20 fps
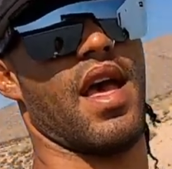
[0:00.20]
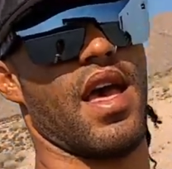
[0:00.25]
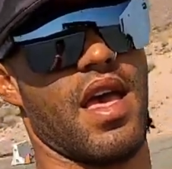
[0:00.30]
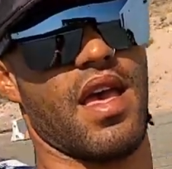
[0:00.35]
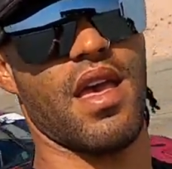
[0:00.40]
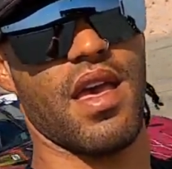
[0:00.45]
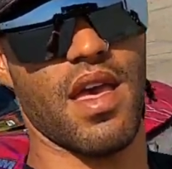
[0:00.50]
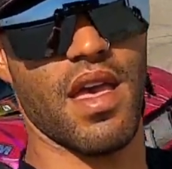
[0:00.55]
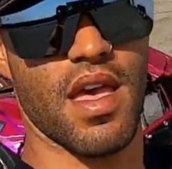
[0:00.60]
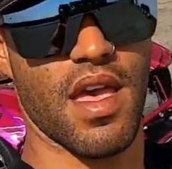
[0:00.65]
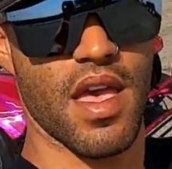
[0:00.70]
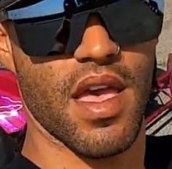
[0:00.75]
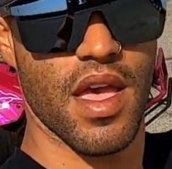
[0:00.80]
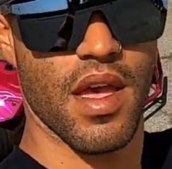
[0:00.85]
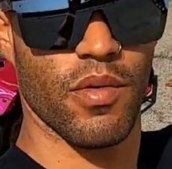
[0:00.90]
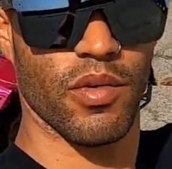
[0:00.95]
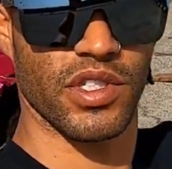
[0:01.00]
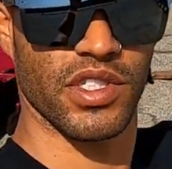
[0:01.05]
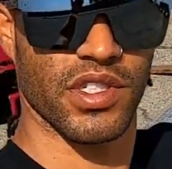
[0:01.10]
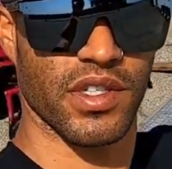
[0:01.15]

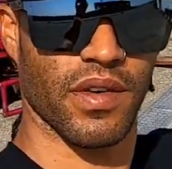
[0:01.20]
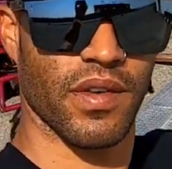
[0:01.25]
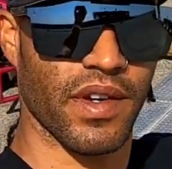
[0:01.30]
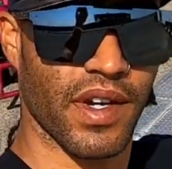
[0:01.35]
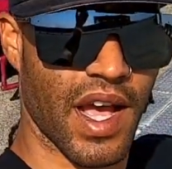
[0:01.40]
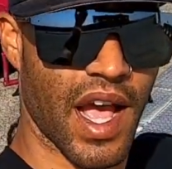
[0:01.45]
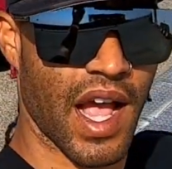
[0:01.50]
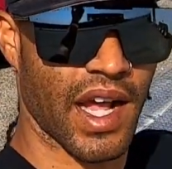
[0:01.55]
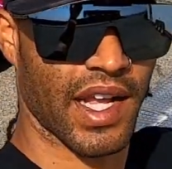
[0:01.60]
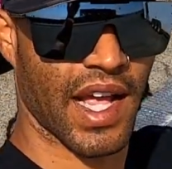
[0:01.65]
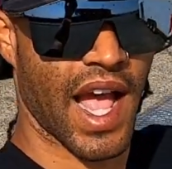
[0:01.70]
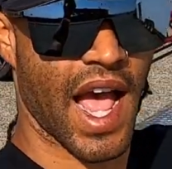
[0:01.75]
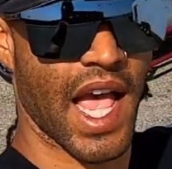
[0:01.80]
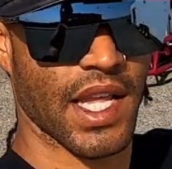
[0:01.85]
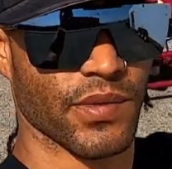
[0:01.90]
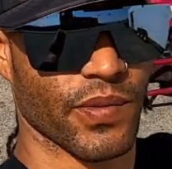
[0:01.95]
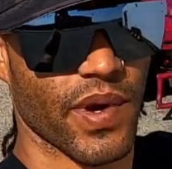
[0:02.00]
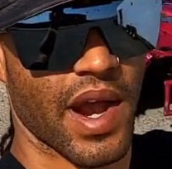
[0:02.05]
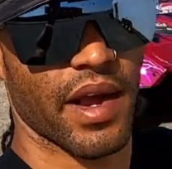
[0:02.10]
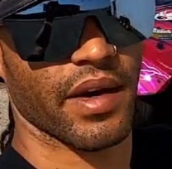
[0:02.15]
Hey, what's going on,
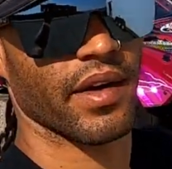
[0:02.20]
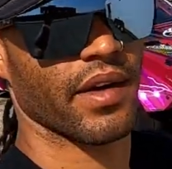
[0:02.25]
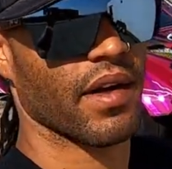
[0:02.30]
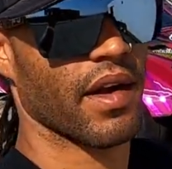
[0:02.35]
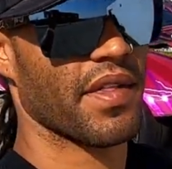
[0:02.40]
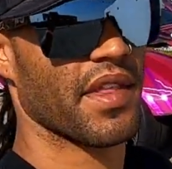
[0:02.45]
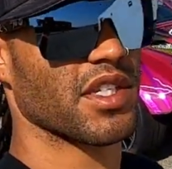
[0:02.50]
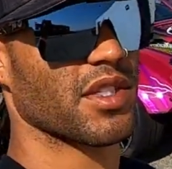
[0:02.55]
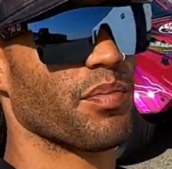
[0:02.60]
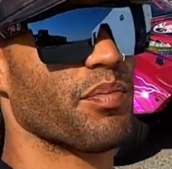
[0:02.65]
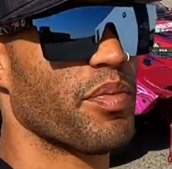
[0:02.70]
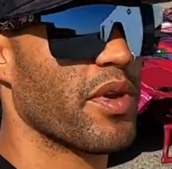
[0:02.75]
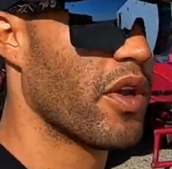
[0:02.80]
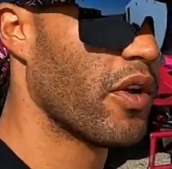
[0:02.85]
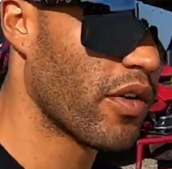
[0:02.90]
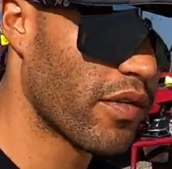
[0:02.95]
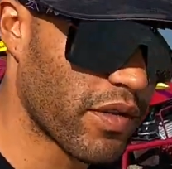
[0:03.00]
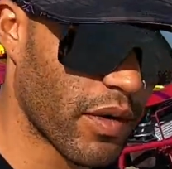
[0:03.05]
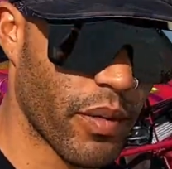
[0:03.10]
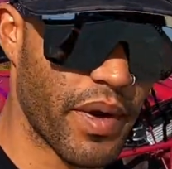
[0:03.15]
guys? We're out here on this
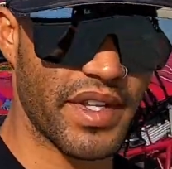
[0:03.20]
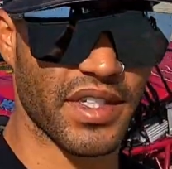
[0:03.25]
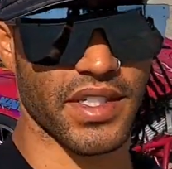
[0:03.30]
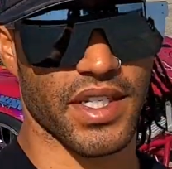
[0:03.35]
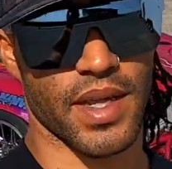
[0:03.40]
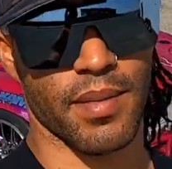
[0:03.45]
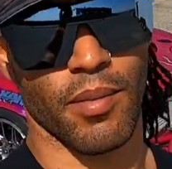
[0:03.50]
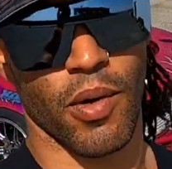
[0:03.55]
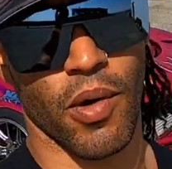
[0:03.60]
beautiful Wednesday